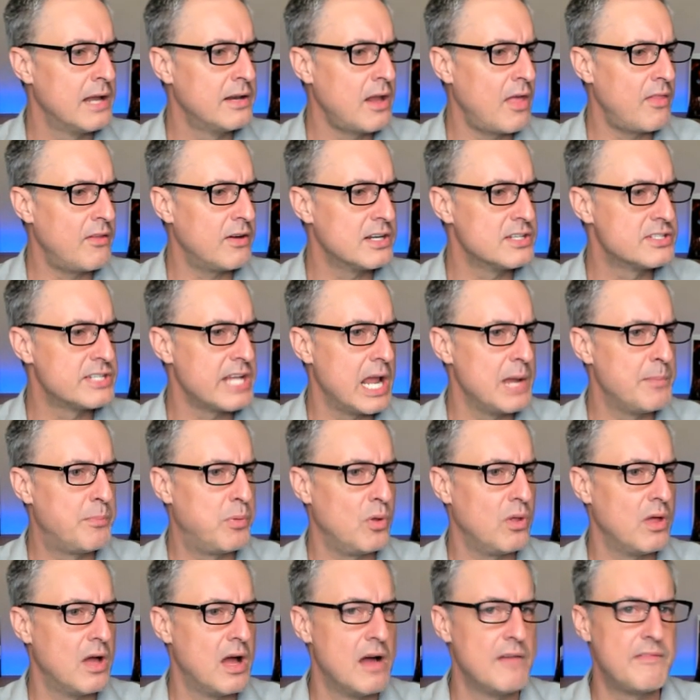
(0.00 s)

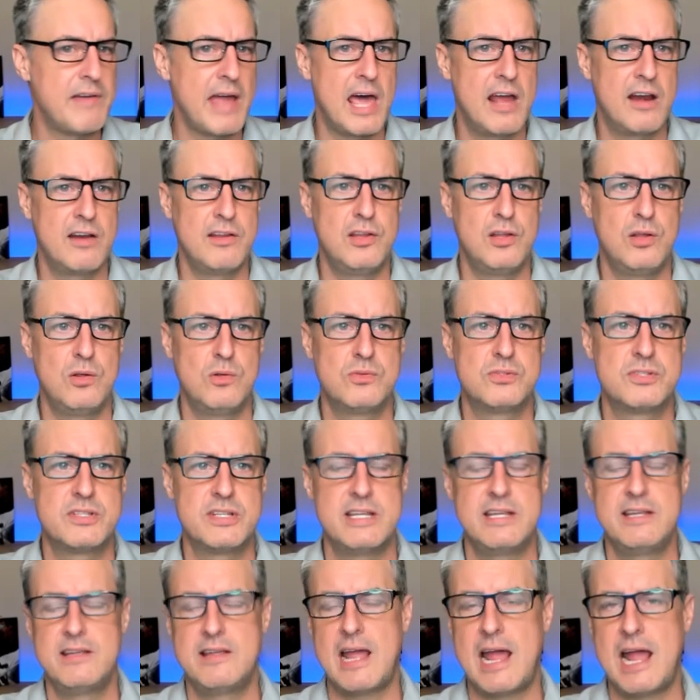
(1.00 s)
example of how to use
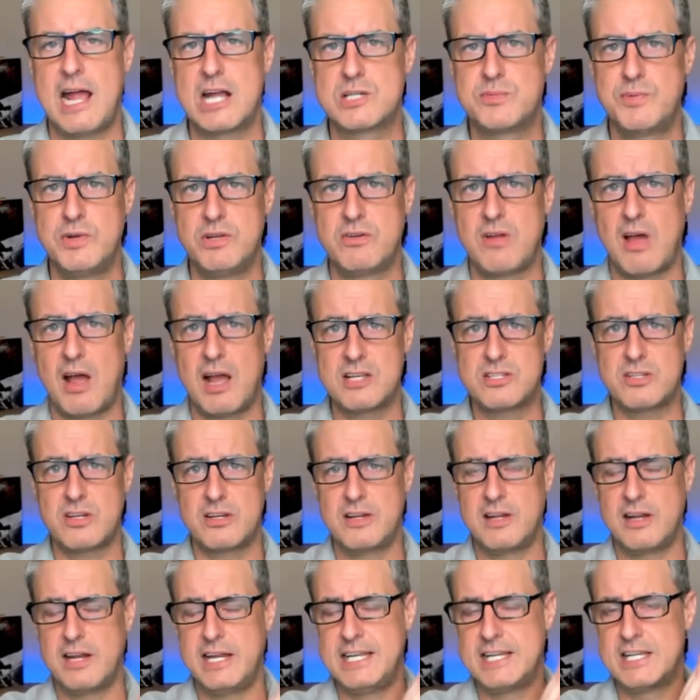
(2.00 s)
the attribute dice
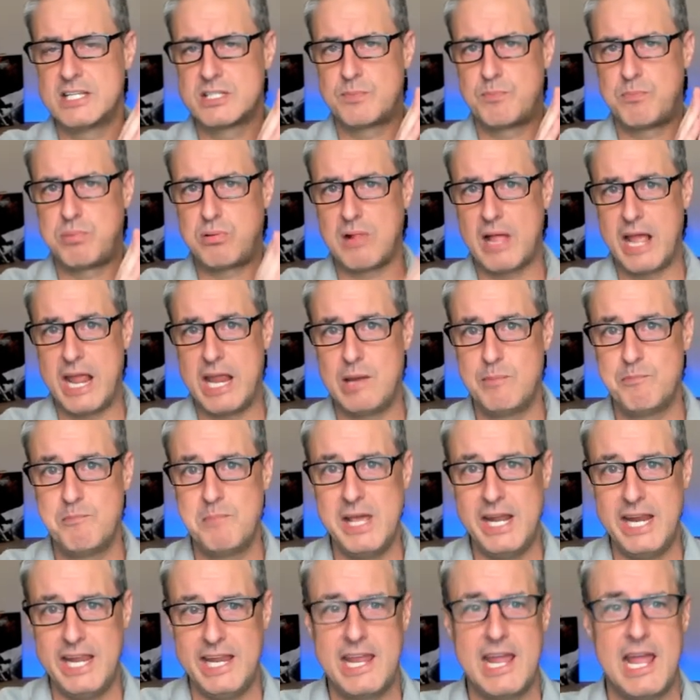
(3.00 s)
is playing
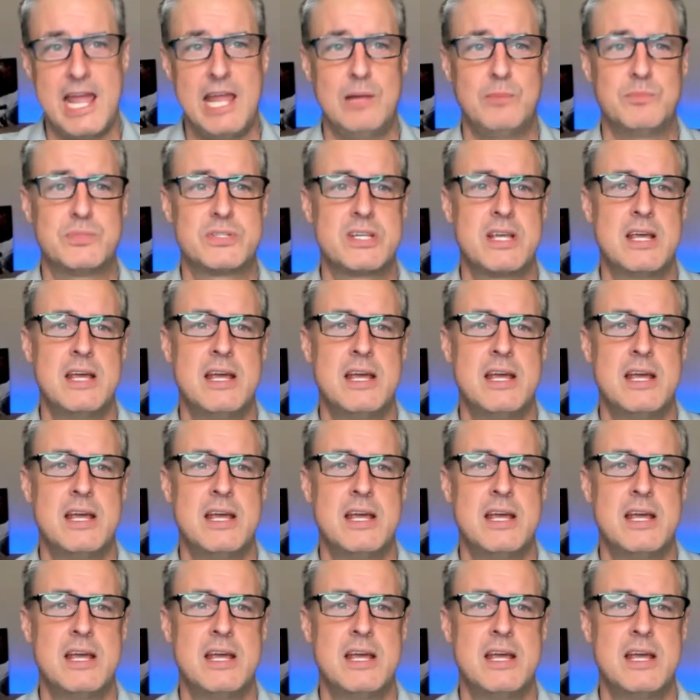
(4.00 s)
mini games.